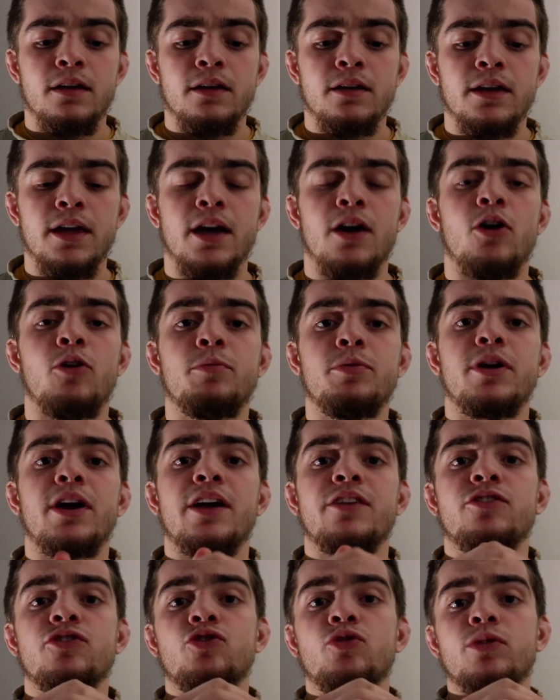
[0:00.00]
Yeah, hope you
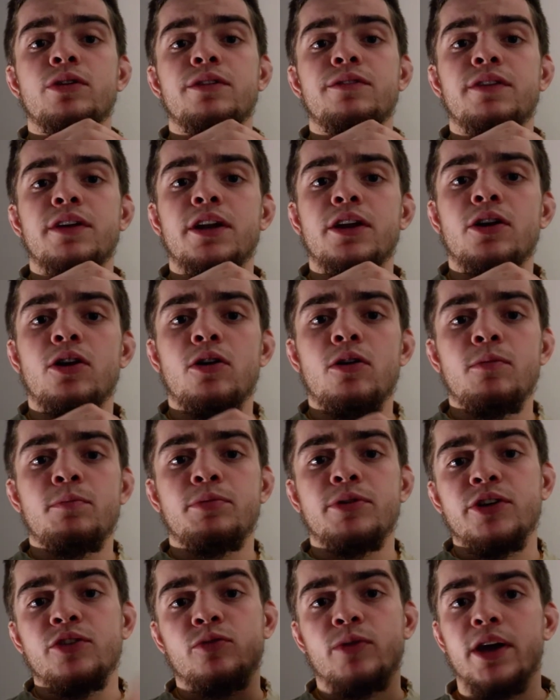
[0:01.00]
guys enjoyed the video.
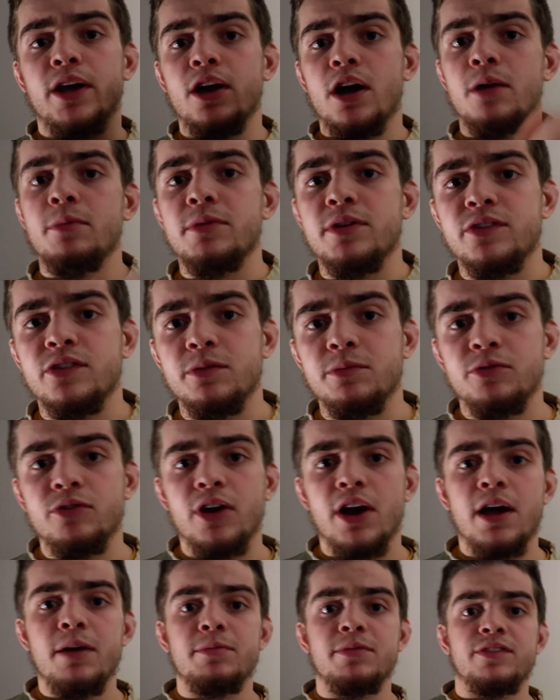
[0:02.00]
Please rate, comment,
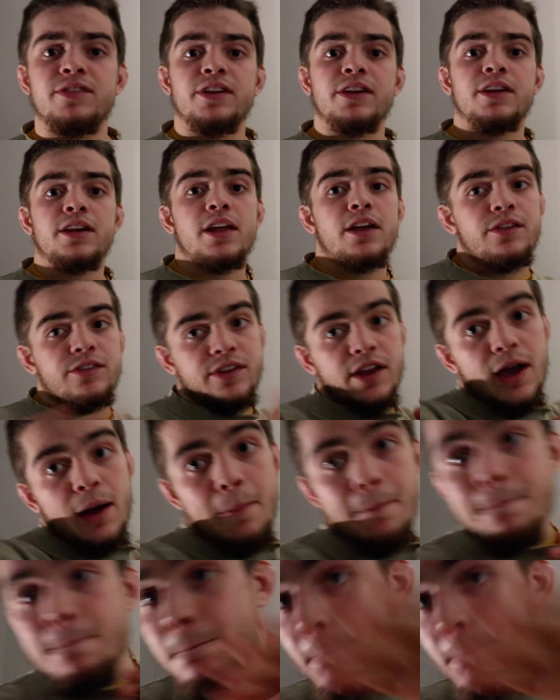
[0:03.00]
subscribe, and see you next time.